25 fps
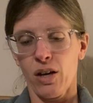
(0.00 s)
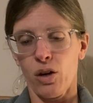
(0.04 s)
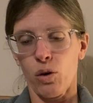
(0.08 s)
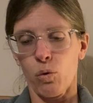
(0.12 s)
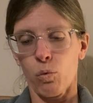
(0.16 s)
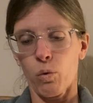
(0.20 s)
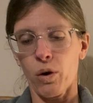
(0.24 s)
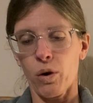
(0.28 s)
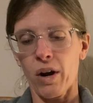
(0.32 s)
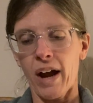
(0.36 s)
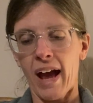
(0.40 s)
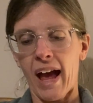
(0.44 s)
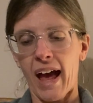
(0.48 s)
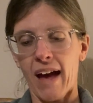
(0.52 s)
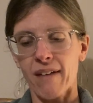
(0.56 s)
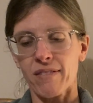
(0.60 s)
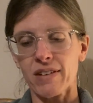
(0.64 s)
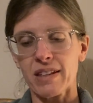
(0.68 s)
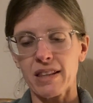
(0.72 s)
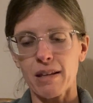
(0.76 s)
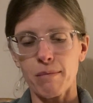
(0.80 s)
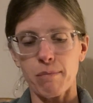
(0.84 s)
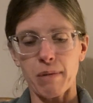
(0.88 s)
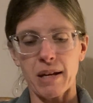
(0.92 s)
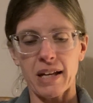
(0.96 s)
We're
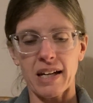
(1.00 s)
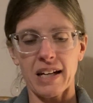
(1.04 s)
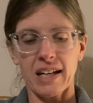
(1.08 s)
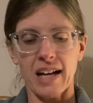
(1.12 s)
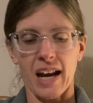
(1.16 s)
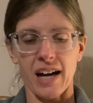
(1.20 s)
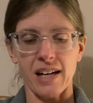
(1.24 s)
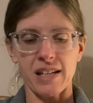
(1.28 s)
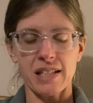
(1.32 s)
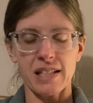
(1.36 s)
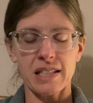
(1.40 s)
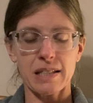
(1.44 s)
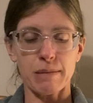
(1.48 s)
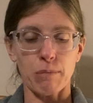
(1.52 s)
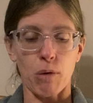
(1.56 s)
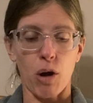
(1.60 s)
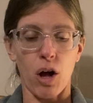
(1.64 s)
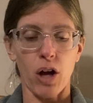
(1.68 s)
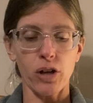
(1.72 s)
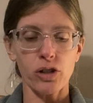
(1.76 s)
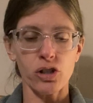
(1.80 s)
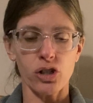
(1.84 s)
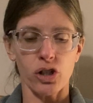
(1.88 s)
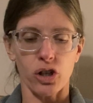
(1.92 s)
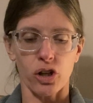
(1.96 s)
having the meeting at a
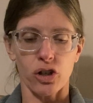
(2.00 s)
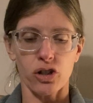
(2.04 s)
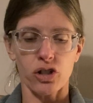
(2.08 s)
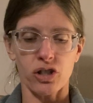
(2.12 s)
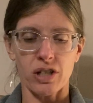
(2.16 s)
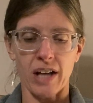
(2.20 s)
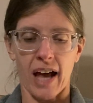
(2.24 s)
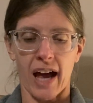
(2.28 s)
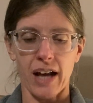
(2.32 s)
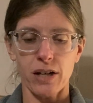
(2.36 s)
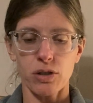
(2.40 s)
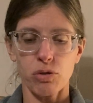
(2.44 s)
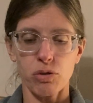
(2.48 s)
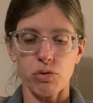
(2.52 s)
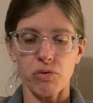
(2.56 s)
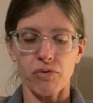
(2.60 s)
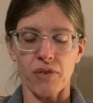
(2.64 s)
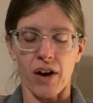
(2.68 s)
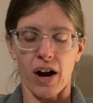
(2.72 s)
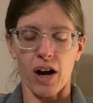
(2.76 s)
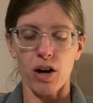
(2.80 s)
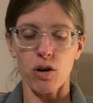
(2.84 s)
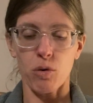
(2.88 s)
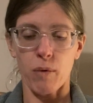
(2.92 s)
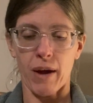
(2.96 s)
small church not too
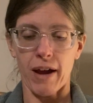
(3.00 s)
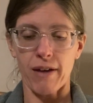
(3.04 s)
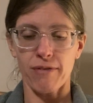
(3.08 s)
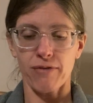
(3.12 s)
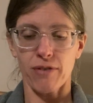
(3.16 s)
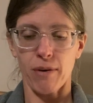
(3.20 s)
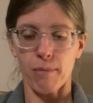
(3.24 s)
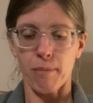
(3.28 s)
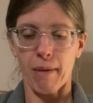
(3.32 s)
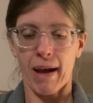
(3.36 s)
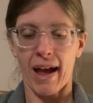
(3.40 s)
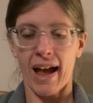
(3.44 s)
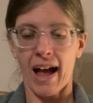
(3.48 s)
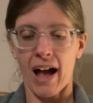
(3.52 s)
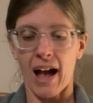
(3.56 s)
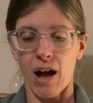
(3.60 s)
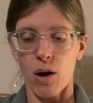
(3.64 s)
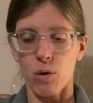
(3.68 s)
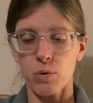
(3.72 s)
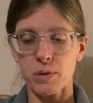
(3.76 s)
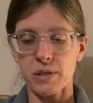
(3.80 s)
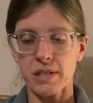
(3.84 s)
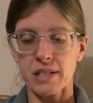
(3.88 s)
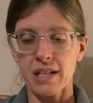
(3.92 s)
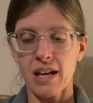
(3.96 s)
far away from my
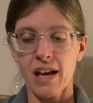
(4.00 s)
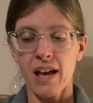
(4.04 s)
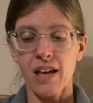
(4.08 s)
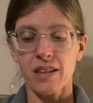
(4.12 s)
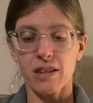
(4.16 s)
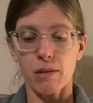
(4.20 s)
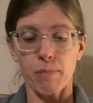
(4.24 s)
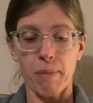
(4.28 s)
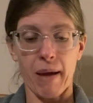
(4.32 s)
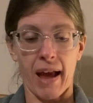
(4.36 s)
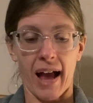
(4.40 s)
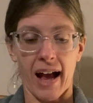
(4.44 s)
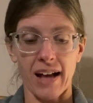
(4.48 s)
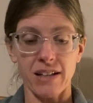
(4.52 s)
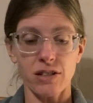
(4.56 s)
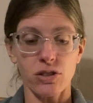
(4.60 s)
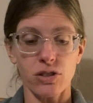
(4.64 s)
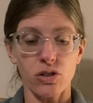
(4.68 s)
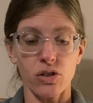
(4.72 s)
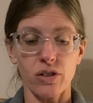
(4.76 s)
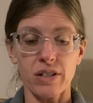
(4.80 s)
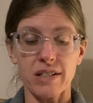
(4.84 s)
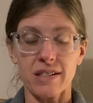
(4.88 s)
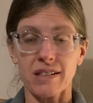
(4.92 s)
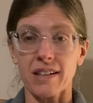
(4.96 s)
house. The
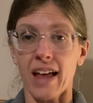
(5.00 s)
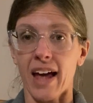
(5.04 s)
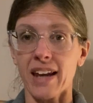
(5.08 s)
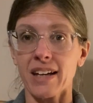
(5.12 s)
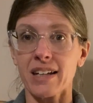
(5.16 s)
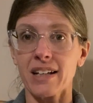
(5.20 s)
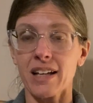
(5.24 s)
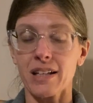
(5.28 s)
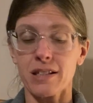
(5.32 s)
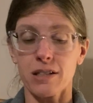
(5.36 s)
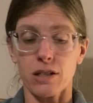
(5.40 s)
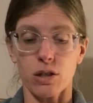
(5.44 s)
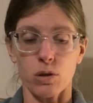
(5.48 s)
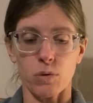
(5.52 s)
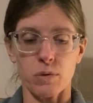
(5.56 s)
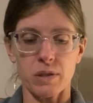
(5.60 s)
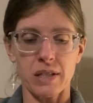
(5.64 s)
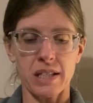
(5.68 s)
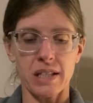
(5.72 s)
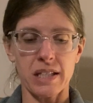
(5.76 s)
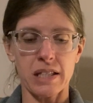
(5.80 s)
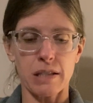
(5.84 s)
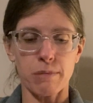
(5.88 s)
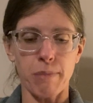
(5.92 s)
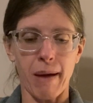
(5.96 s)
pastor is letting us use
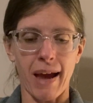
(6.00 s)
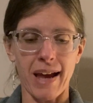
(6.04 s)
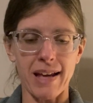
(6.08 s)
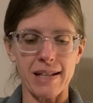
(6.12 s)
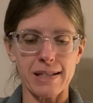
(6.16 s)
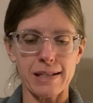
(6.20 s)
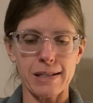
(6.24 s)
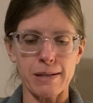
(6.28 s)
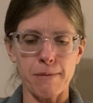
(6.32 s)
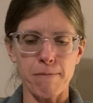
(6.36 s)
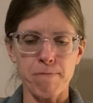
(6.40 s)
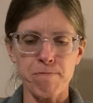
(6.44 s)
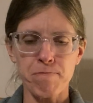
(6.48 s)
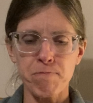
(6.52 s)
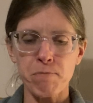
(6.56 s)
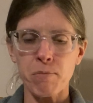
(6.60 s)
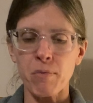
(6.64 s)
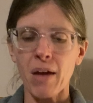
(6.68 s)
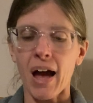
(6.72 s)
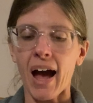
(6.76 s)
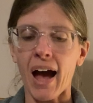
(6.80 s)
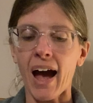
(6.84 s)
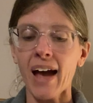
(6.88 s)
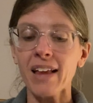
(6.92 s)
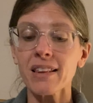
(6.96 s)
the space.
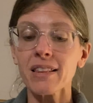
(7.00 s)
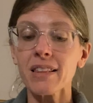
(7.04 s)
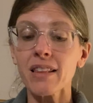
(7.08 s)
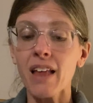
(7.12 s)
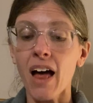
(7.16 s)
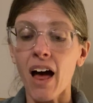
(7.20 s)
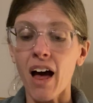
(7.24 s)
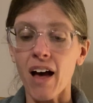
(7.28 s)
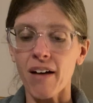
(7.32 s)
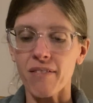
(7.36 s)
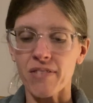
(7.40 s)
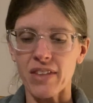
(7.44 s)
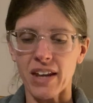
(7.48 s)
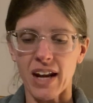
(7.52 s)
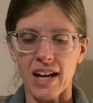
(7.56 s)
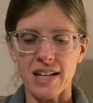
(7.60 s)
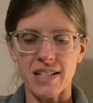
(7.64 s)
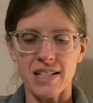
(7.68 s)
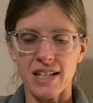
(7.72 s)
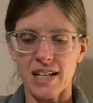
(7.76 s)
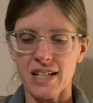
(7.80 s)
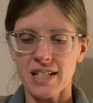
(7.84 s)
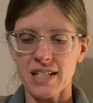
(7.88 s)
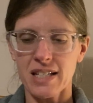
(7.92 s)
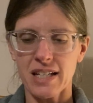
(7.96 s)
I love that I
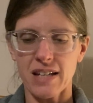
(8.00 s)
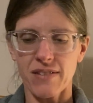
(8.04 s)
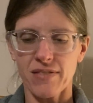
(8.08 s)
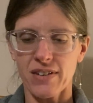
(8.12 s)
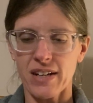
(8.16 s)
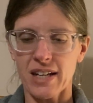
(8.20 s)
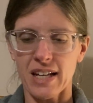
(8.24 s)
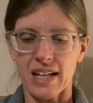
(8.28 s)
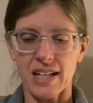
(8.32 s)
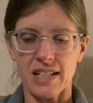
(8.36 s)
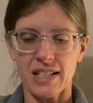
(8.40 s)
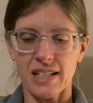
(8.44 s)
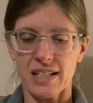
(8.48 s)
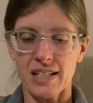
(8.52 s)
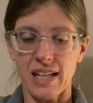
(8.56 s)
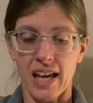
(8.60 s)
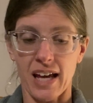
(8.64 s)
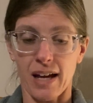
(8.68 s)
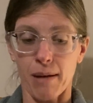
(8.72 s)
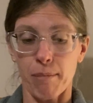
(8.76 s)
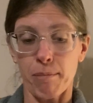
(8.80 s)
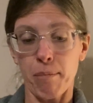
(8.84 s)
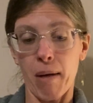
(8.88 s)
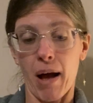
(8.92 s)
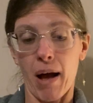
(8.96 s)
didn't even need to
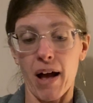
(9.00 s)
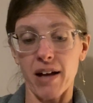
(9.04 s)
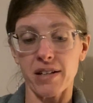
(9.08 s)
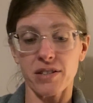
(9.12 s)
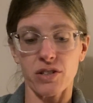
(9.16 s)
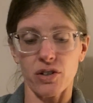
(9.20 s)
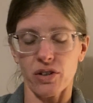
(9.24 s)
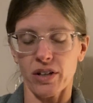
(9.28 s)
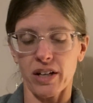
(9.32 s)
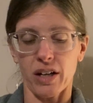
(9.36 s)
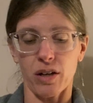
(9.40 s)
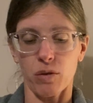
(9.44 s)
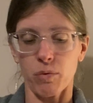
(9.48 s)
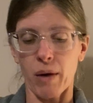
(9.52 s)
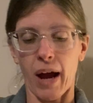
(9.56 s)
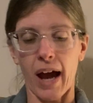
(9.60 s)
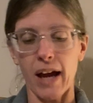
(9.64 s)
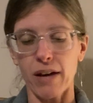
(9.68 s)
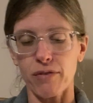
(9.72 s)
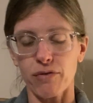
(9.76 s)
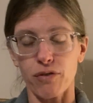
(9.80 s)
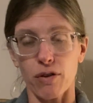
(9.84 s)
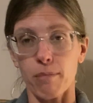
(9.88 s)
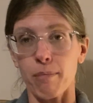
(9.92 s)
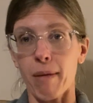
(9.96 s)
take a bus or get a
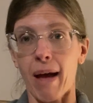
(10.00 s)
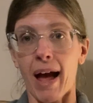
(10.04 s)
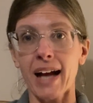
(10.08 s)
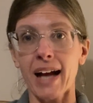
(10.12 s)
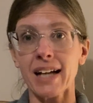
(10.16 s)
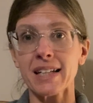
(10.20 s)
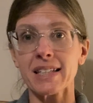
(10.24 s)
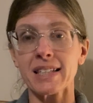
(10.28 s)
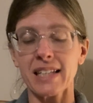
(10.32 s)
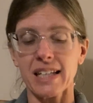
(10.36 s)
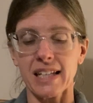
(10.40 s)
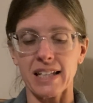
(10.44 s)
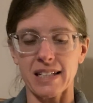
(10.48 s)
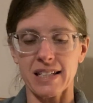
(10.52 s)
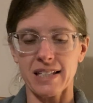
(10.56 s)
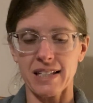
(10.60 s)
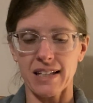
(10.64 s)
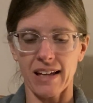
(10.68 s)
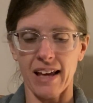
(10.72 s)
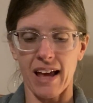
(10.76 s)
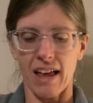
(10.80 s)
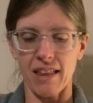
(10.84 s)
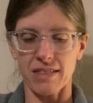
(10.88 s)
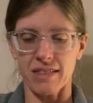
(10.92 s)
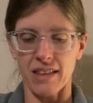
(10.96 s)
ride from Maxine to
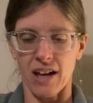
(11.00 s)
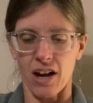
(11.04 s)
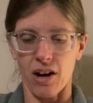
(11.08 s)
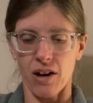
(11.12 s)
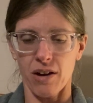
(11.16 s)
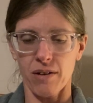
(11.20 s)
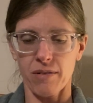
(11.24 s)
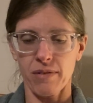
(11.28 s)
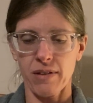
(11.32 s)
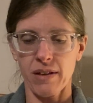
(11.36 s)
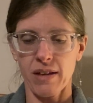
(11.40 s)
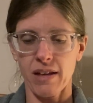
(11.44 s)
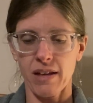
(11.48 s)
get there.